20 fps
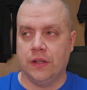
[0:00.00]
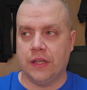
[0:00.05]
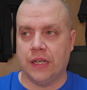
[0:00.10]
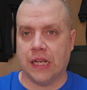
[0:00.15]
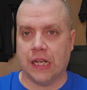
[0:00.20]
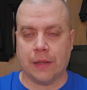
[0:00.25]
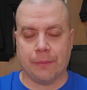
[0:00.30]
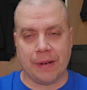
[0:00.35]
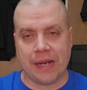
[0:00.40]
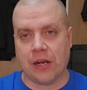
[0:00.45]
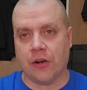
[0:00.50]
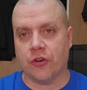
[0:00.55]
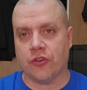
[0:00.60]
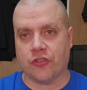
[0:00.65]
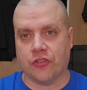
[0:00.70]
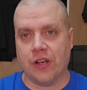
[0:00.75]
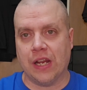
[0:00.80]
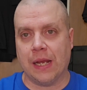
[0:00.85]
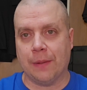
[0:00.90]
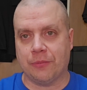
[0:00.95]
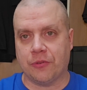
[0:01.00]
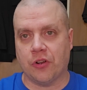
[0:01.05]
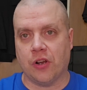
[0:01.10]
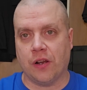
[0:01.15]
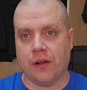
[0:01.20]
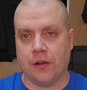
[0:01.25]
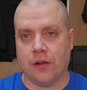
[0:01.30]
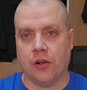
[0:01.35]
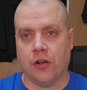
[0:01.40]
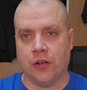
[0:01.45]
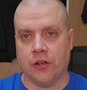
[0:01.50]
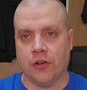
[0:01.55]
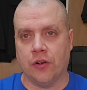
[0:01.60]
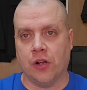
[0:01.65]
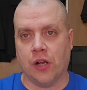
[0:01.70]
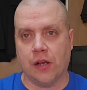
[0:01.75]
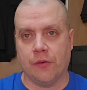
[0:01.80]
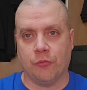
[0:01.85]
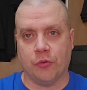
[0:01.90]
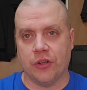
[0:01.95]
yeah, the power snaps on and
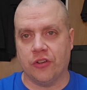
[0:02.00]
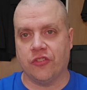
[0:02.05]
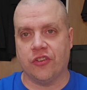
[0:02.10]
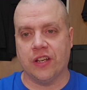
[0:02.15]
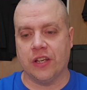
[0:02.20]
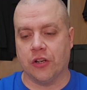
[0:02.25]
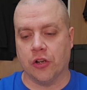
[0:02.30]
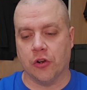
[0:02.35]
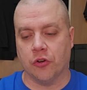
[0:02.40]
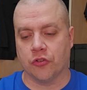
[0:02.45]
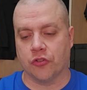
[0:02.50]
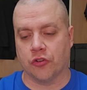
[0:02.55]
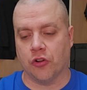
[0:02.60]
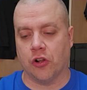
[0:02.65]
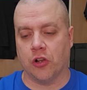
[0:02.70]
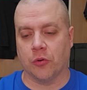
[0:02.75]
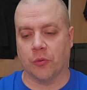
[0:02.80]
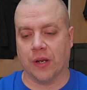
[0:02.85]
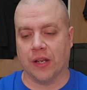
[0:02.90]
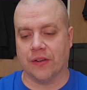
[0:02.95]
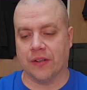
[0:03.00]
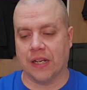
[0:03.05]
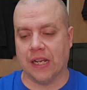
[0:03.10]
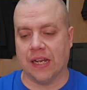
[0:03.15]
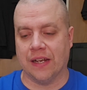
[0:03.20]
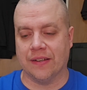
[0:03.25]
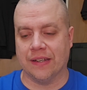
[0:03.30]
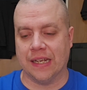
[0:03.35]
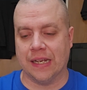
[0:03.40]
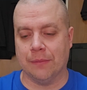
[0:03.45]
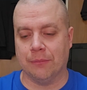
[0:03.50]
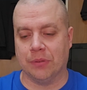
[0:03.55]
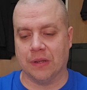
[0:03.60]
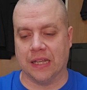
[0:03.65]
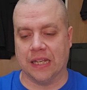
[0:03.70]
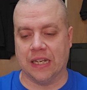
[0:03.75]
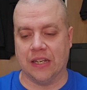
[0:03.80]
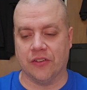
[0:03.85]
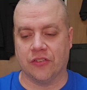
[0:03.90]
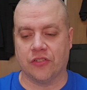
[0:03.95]
off. We see ghosts all around the goddamn
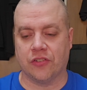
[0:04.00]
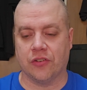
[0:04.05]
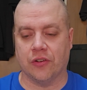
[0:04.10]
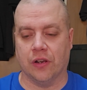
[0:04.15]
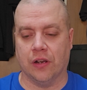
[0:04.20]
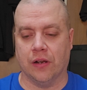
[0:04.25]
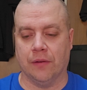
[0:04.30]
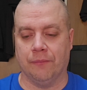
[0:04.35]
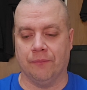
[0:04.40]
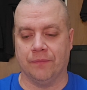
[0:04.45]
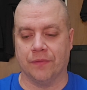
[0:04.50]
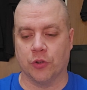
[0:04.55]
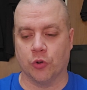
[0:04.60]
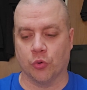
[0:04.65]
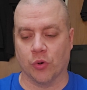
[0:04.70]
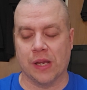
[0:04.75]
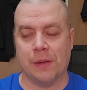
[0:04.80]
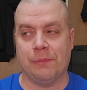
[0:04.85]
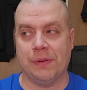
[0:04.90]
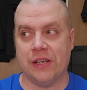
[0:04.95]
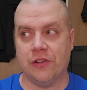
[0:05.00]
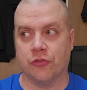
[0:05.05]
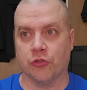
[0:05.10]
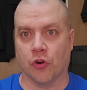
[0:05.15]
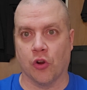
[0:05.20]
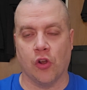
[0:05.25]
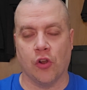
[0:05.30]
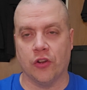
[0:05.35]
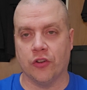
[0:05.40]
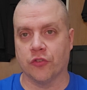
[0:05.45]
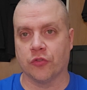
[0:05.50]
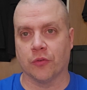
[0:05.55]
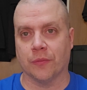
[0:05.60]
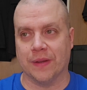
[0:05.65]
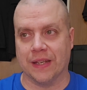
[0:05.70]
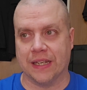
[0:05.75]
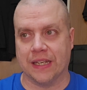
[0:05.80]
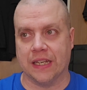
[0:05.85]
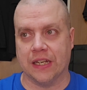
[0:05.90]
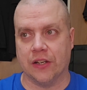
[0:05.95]
place. Creepy drawings from
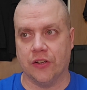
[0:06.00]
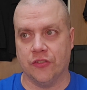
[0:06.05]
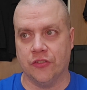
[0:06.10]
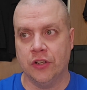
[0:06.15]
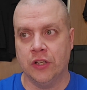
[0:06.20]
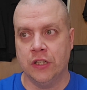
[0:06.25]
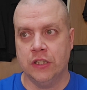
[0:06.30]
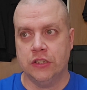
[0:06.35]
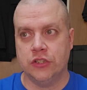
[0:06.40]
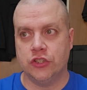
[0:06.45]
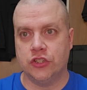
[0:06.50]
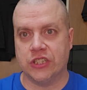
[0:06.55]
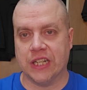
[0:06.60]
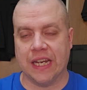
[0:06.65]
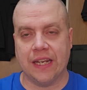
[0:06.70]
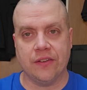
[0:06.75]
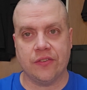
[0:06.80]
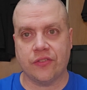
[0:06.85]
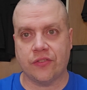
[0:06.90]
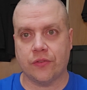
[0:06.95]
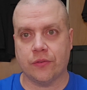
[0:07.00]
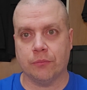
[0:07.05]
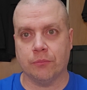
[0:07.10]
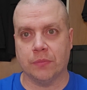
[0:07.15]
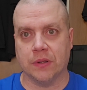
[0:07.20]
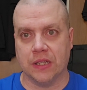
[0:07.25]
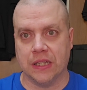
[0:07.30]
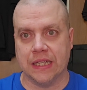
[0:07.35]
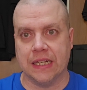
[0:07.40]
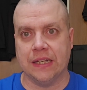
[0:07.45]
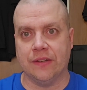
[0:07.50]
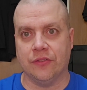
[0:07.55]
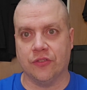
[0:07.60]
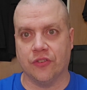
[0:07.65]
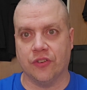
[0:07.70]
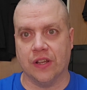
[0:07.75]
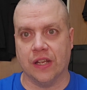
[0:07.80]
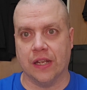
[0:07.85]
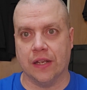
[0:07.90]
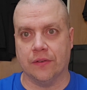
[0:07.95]
the kids. Chase
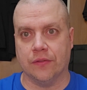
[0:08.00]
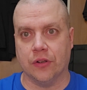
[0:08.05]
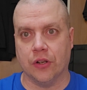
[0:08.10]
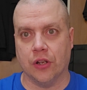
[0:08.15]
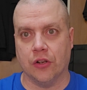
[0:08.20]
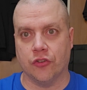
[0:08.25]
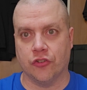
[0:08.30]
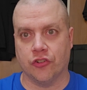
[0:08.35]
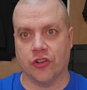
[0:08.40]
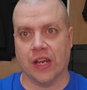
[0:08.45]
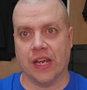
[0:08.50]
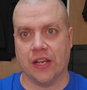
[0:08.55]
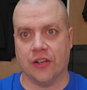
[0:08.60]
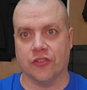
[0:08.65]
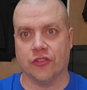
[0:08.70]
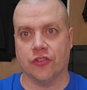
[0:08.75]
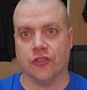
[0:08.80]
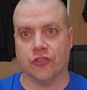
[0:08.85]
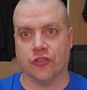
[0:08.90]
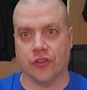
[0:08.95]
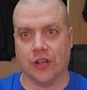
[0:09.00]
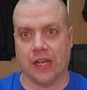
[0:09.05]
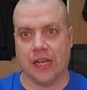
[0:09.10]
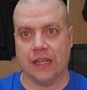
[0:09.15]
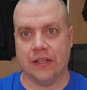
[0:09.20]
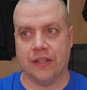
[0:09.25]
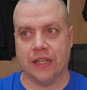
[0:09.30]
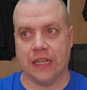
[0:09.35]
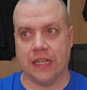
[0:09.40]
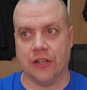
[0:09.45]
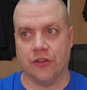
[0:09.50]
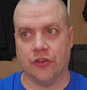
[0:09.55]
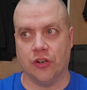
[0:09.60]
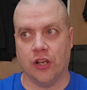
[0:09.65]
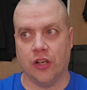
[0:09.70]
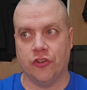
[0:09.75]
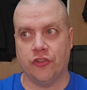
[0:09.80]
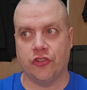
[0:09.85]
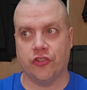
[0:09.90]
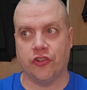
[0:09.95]
believes that Shay is insane, in
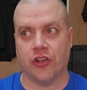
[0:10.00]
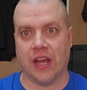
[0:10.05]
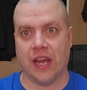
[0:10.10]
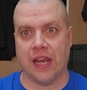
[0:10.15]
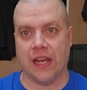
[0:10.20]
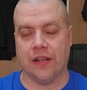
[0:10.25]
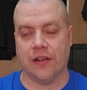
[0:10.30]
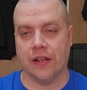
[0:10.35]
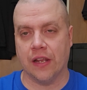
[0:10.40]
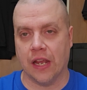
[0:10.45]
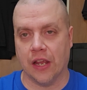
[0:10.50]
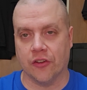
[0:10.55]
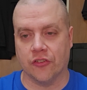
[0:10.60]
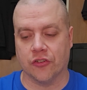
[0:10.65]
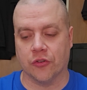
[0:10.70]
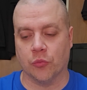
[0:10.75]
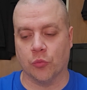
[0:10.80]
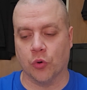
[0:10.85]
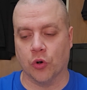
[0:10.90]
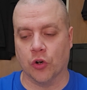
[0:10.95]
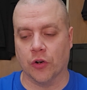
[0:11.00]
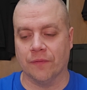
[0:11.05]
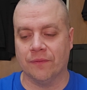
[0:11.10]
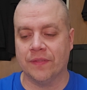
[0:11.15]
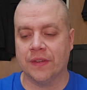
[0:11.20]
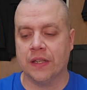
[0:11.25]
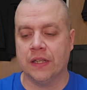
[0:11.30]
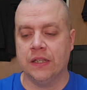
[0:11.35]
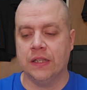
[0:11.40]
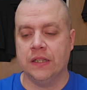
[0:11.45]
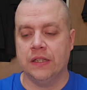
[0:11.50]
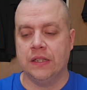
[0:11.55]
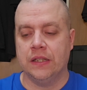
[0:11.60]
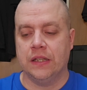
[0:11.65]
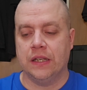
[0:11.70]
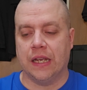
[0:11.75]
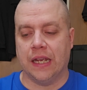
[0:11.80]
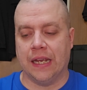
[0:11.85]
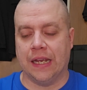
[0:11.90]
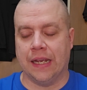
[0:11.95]
Shane, as it were.
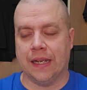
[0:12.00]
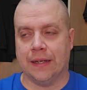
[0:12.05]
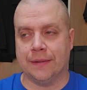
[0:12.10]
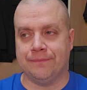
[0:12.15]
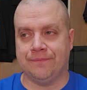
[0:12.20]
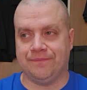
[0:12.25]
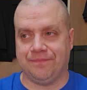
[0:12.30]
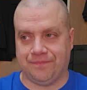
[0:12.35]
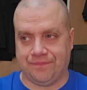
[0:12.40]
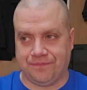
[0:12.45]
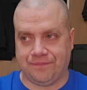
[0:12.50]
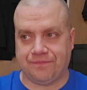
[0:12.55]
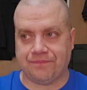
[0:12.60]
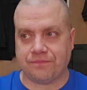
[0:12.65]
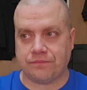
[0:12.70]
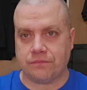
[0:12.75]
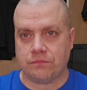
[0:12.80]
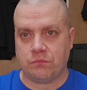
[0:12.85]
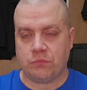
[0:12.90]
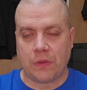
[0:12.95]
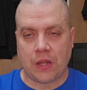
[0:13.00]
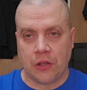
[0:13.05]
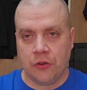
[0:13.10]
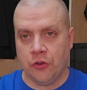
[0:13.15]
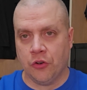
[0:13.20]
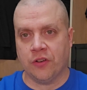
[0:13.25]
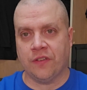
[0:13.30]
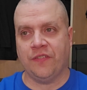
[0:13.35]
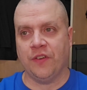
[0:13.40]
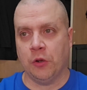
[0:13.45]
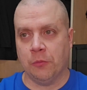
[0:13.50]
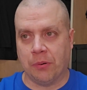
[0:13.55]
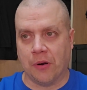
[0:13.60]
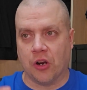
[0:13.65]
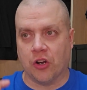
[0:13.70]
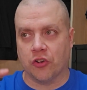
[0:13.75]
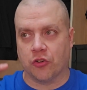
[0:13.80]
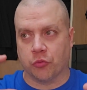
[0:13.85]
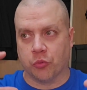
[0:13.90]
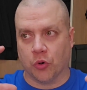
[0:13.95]
And there's a few
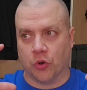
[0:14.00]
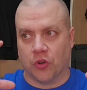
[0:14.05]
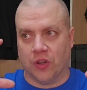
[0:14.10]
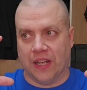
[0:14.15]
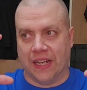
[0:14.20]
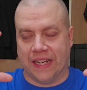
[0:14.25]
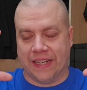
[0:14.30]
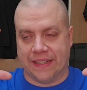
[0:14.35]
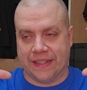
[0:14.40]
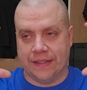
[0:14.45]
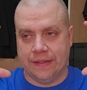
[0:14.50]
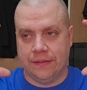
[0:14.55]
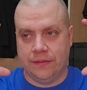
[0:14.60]
parts where, like,